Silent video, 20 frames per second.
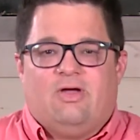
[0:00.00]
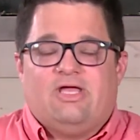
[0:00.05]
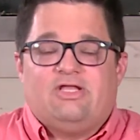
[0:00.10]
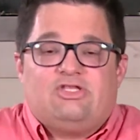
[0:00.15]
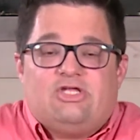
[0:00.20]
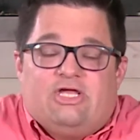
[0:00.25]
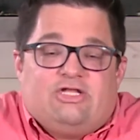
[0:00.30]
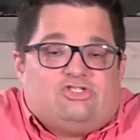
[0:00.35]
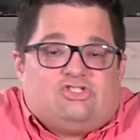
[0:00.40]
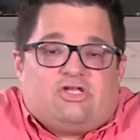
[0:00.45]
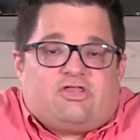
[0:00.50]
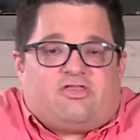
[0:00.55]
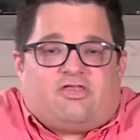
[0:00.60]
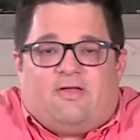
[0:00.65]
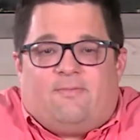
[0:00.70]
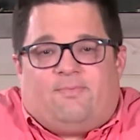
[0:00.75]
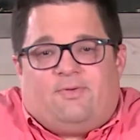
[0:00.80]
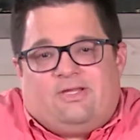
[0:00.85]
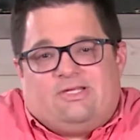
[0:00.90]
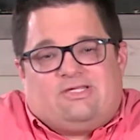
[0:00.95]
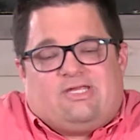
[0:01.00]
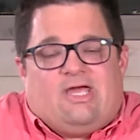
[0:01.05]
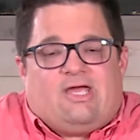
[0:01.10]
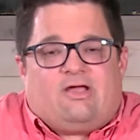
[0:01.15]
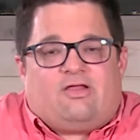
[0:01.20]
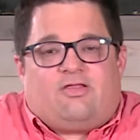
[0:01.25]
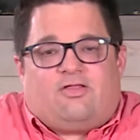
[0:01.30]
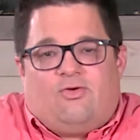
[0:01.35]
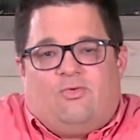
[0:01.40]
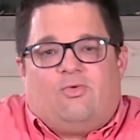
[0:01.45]
And just simply
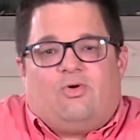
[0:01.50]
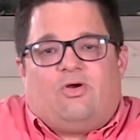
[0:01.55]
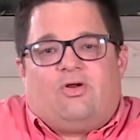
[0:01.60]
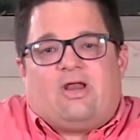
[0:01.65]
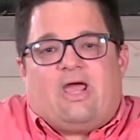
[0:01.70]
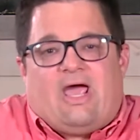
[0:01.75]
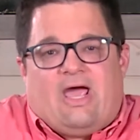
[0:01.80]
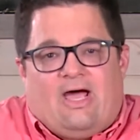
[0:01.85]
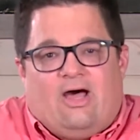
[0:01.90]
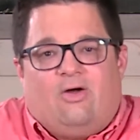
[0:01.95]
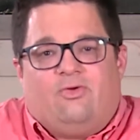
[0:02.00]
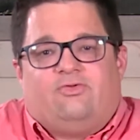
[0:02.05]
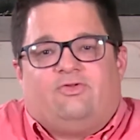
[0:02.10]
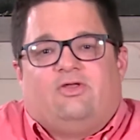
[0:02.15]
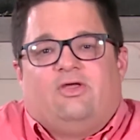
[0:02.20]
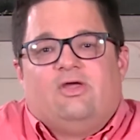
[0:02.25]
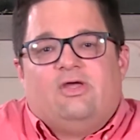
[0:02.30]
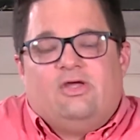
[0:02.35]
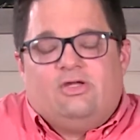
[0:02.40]
text the word out